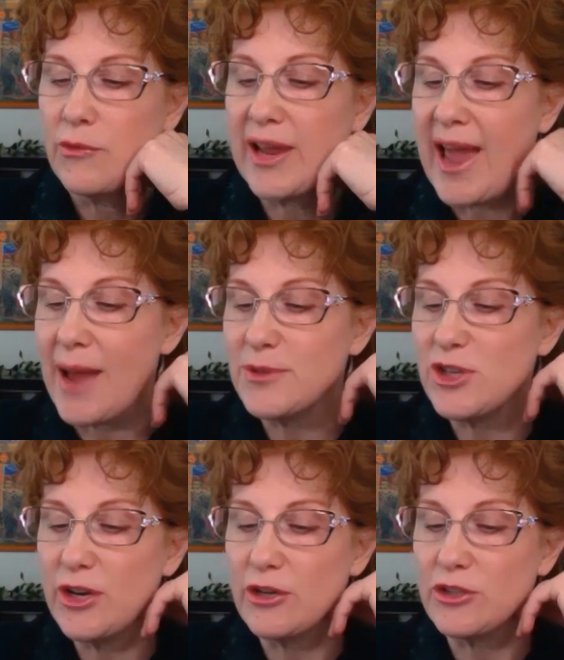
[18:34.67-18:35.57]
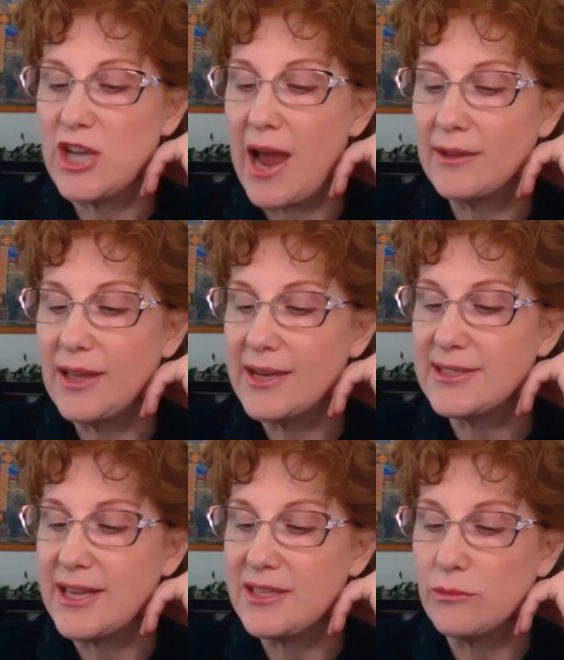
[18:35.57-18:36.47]
Recapture your childlike
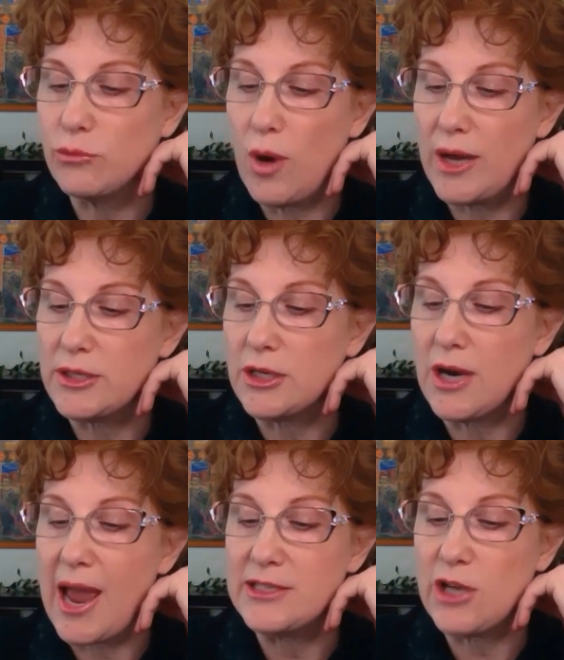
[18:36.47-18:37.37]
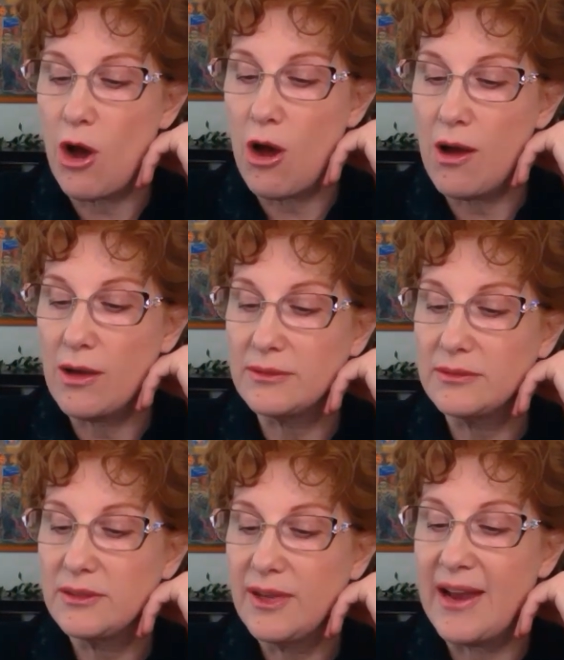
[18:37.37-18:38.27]
sense of wonder and awe,
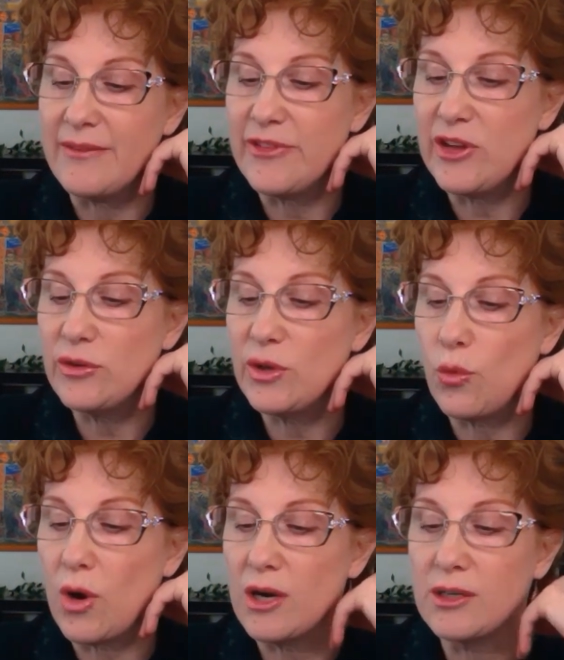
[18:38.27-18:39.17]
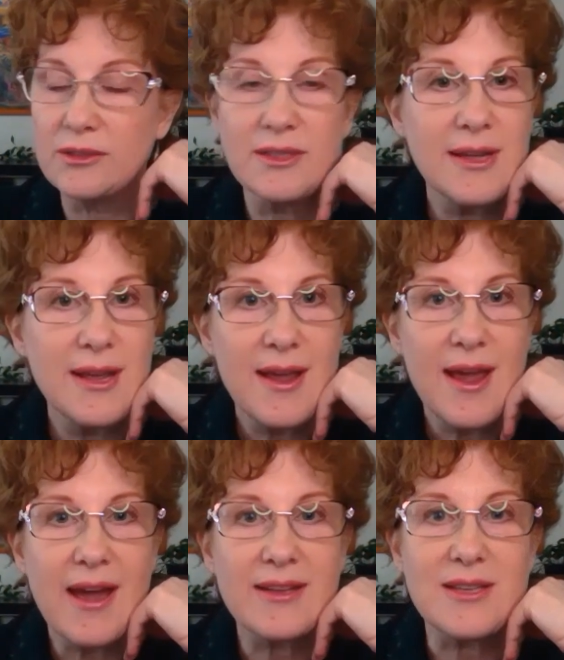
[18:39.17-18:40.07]
and view the world
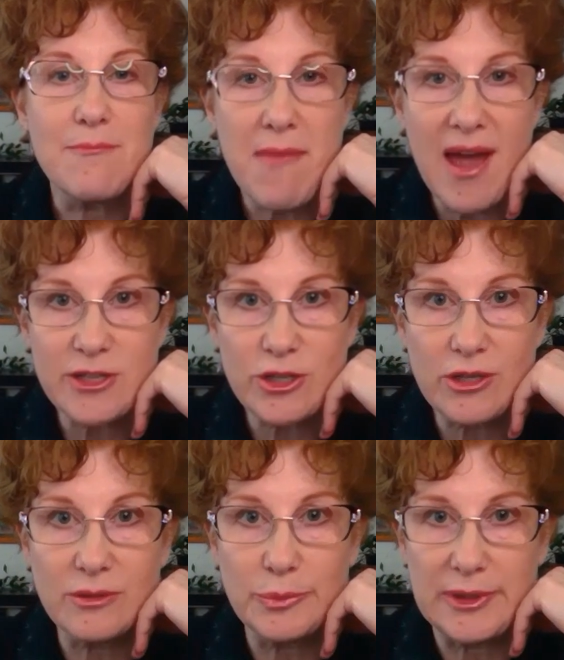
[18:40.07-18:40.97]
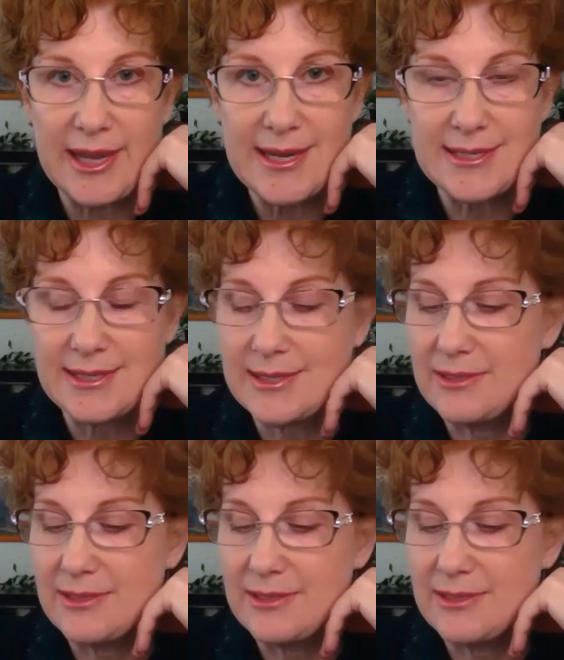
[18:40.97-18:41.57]
as a magical place.